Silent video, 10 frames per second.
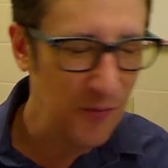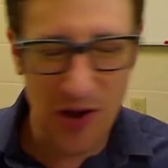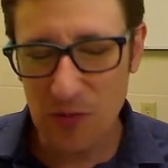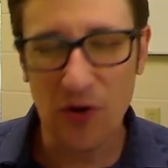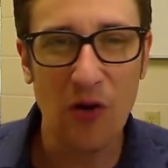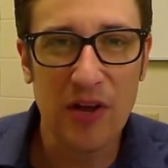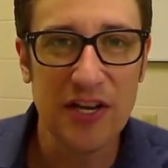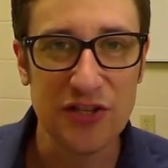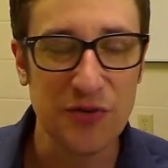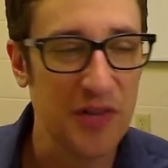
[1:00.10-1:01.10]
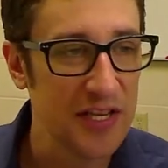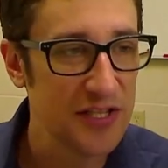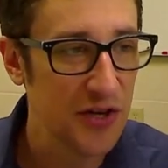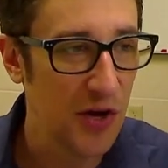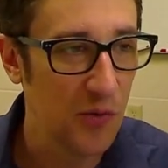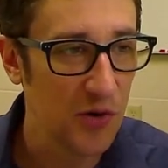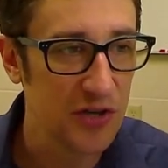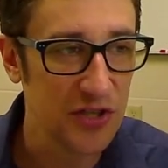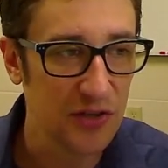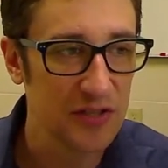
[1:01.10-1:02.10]
well, we're all going to do this, we're
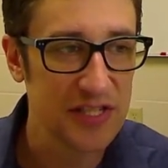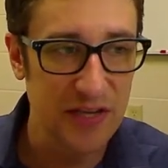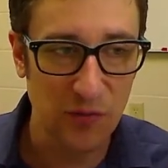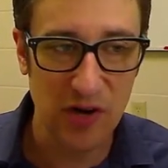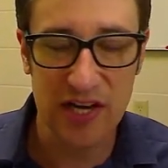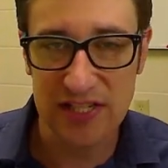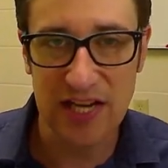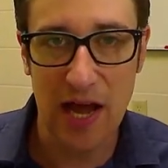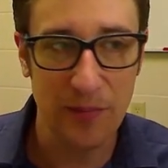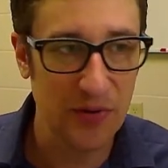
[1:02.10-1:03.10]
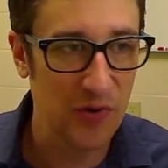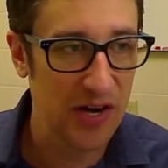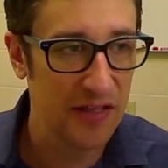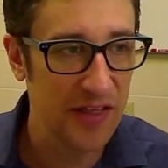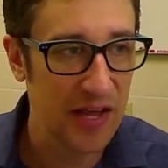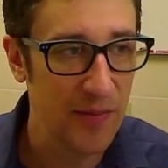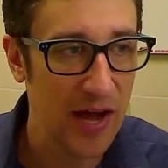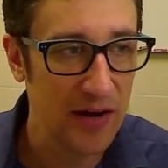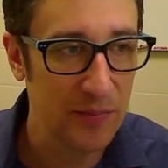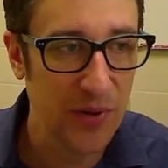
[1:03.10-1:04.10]
adults and we're going to stop and we're going to think
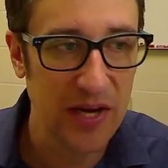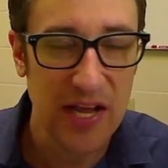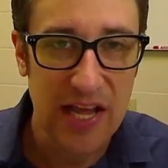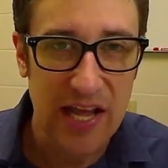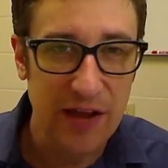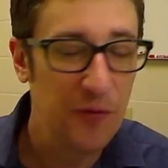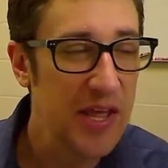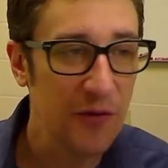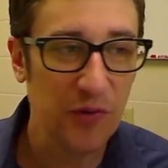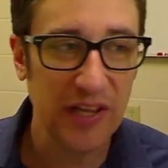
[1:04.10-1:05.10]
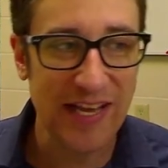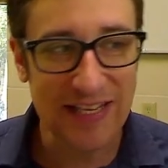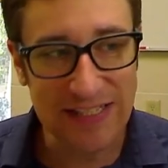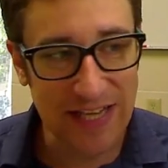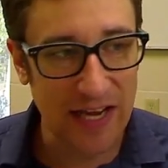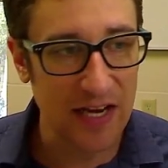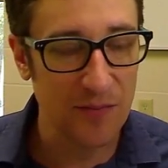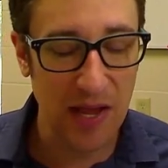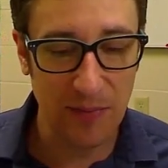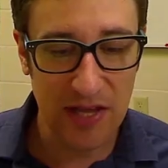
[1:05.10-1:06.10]
about it. But if we get really excited,
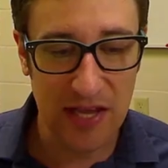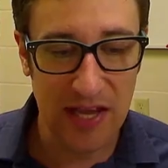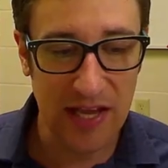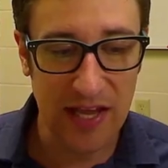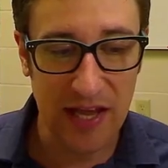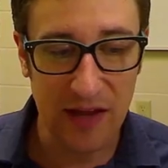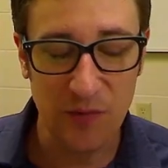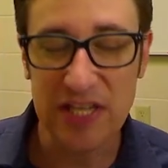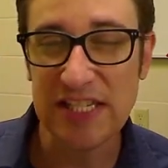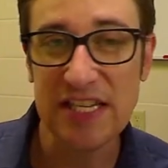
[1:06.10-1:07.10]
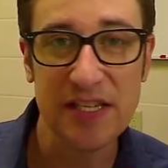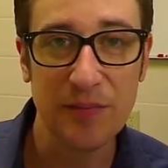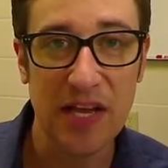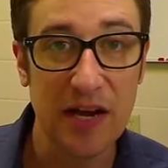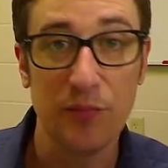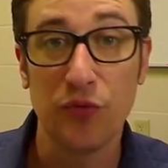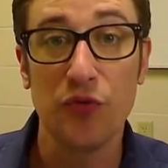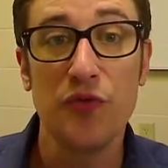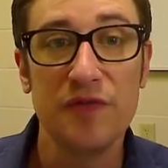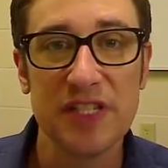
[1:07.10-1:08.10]
maybe we see something and it
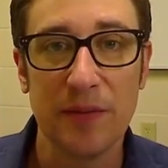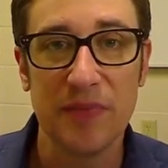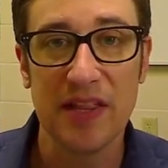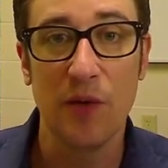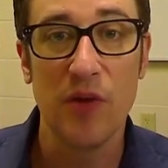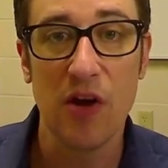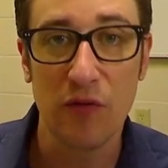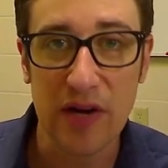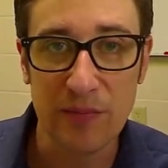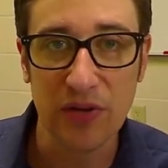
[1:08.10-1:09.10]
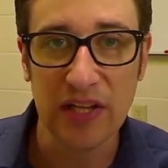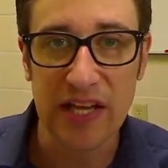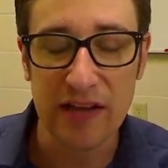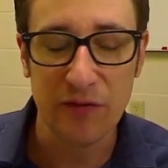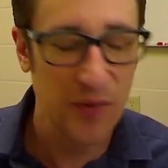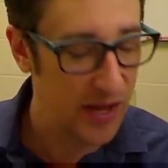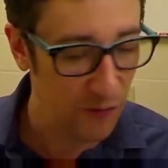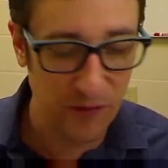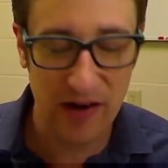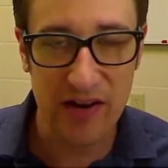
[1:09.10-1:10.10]
proves something that we already believe, and we
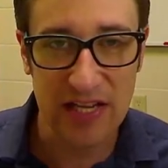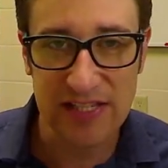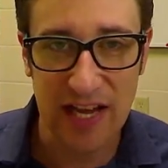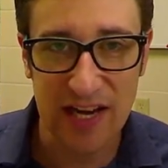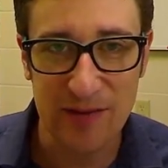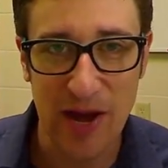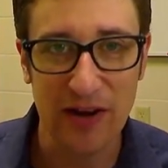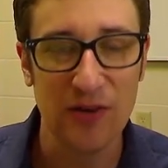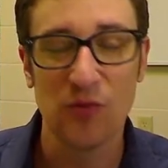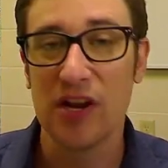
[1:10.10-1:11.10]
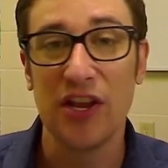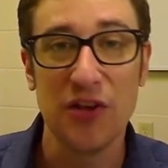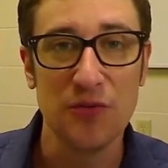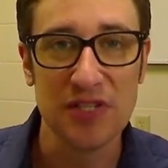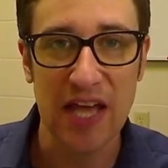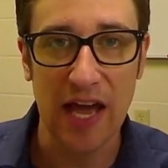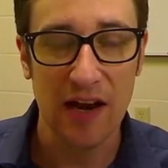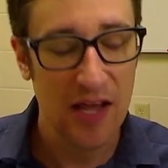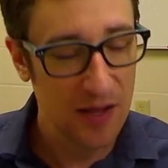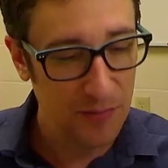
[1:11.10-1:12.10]
get very excited about it and we're going to use that.
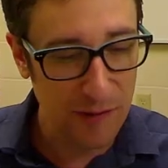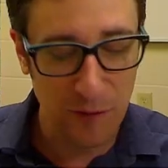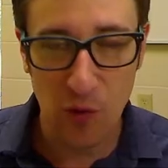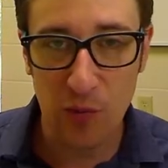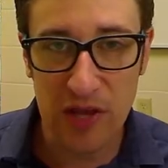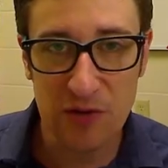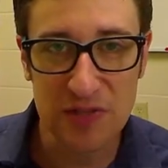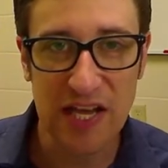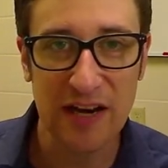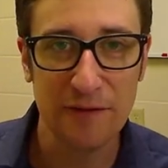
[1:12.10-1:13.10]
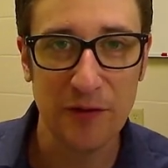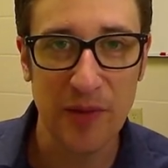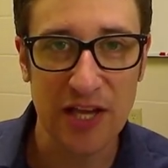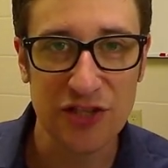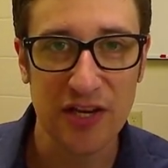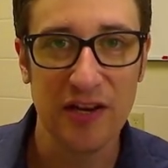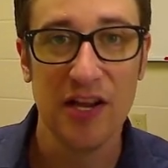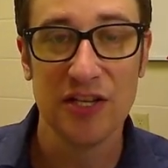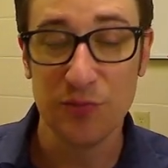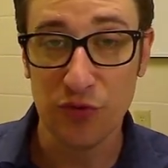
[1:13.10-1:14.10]
Before we use that information
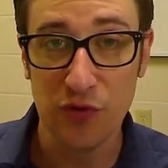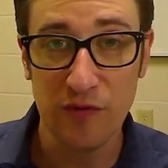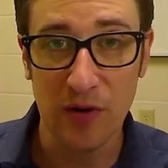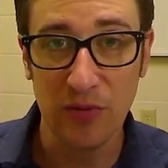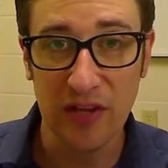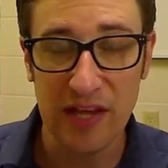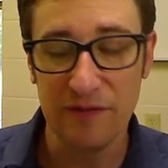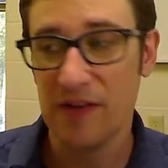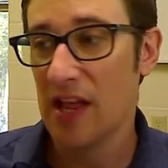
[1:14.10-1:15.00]
to prove our belief,